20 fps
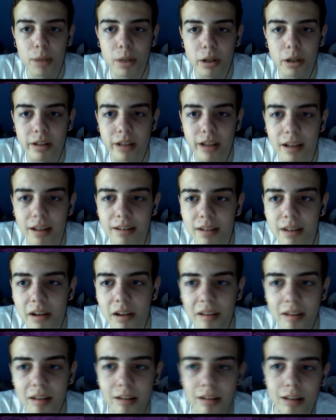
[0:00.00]
But I
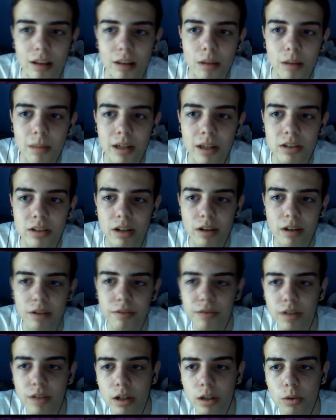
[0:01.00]
start this 3rd match
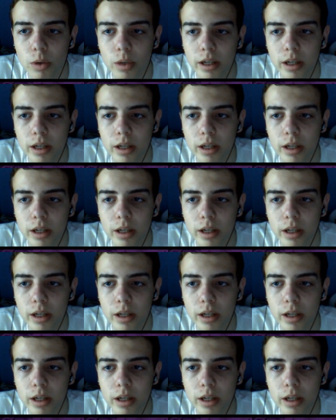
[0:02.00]
off